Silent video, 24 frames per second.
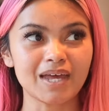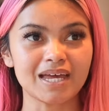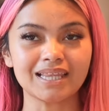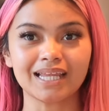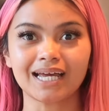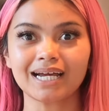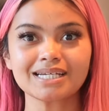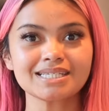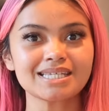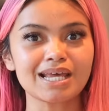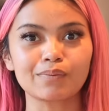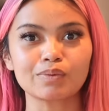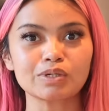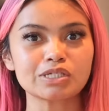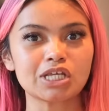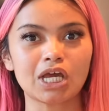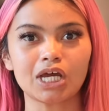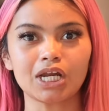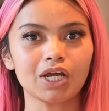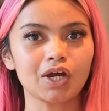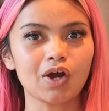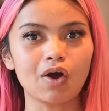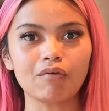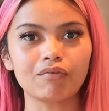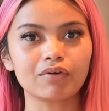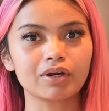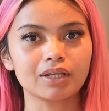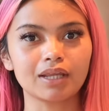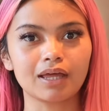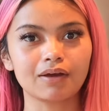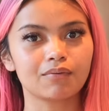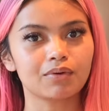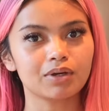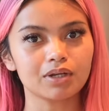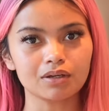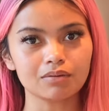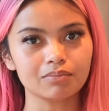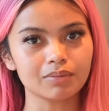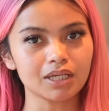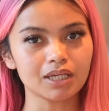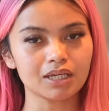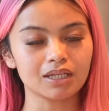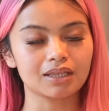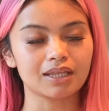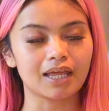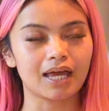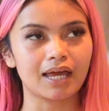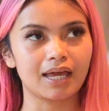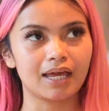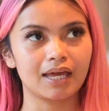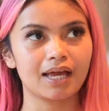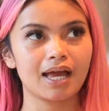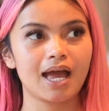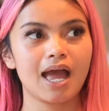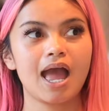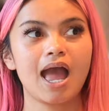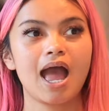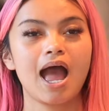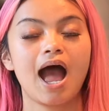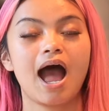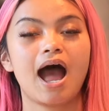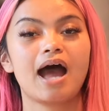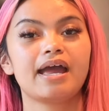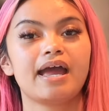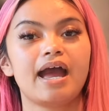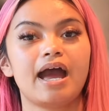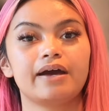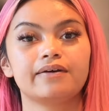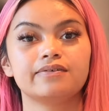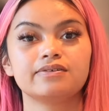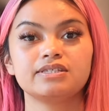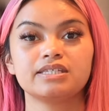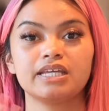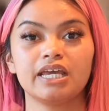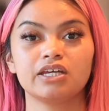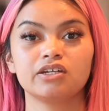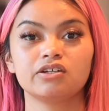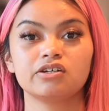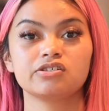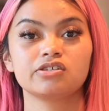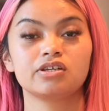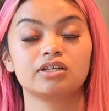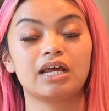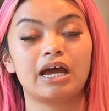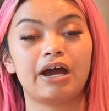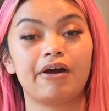I said, we're starting over. Like, what do you mean? Like, I have standards on